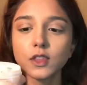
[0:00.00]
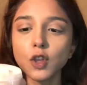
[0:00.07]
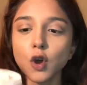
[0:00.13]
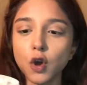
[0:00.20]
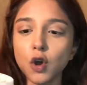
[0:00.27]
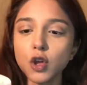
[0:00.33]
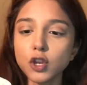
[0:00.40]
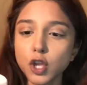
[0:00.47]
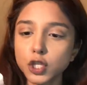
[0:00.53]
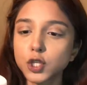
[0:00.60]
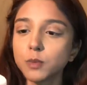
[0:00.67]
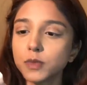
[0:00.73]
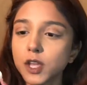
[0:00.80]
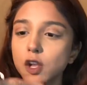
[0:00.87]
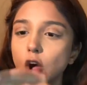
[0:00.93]
No, not
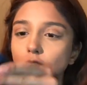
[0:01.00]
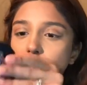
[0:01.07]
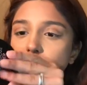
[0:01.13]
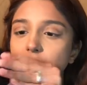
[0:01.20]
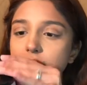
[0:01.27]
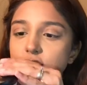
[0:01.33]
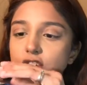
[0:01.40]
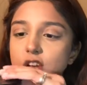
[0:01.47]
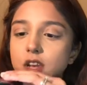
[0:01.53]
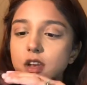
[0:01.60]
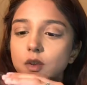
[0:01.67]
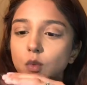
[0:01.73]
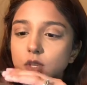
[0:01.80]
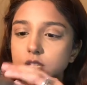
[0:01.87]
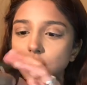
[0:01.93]
something called
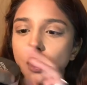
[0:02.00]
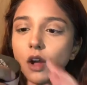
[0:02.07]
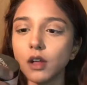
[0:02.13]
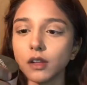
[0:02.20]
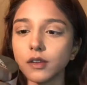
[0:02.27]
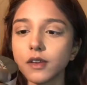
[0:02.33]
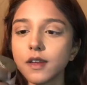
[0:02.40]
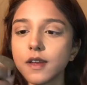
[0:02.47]
collection. What's it called?